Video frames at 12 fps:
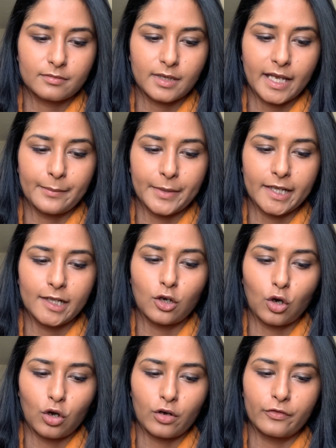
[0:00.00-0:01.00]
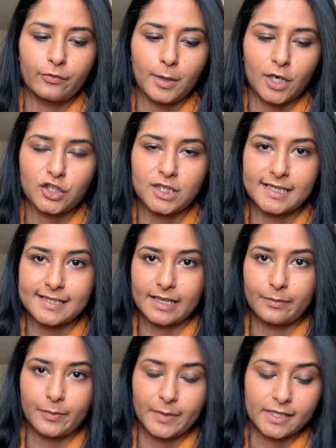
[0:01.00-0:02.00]
ml of partially
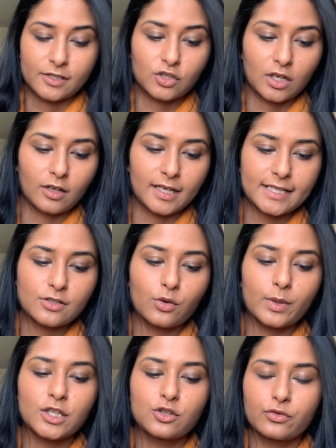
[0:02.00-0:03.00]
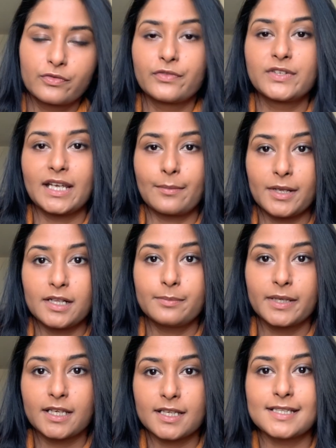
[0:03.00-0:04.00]
skimmed milk. So now let's go with 250 ml
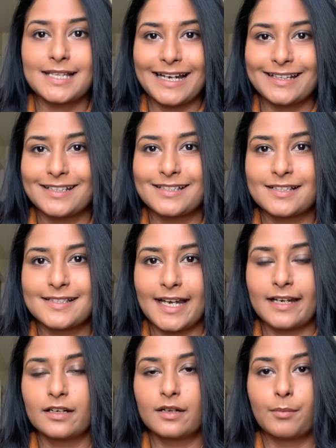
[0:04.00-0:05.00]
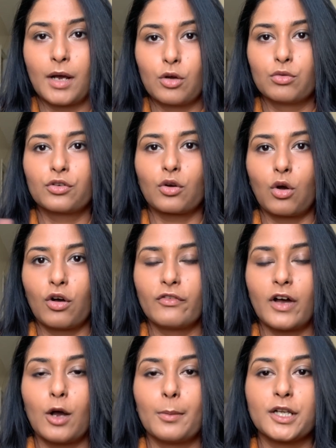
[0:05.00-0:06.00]
because that is the standard amount of
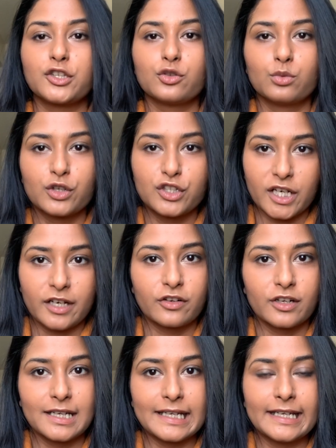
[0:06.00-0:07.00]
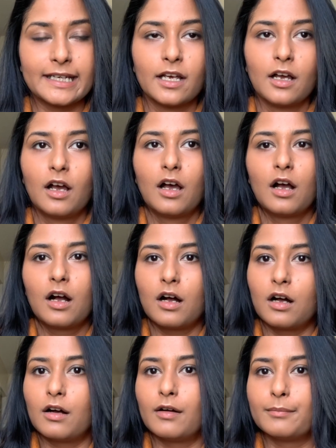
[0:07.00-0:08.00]
how much you would generally
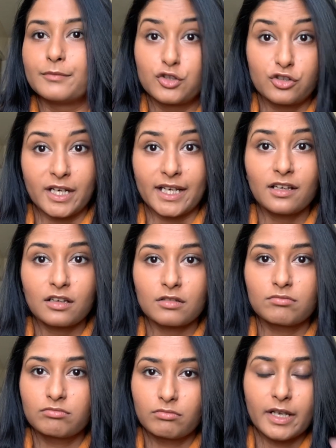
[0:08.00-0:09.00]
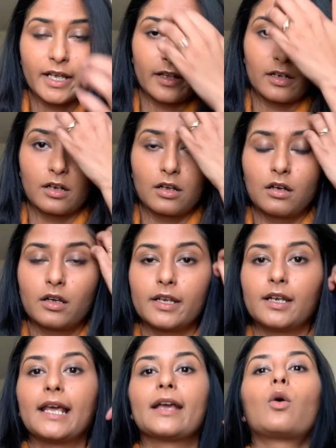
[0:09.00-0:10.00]
drink. and
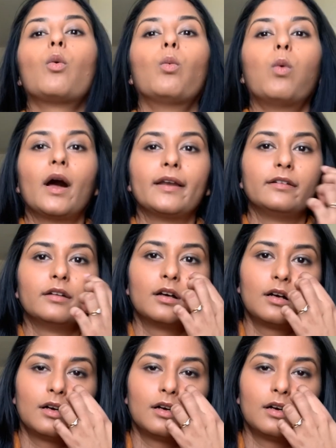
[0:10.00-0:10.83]
in like one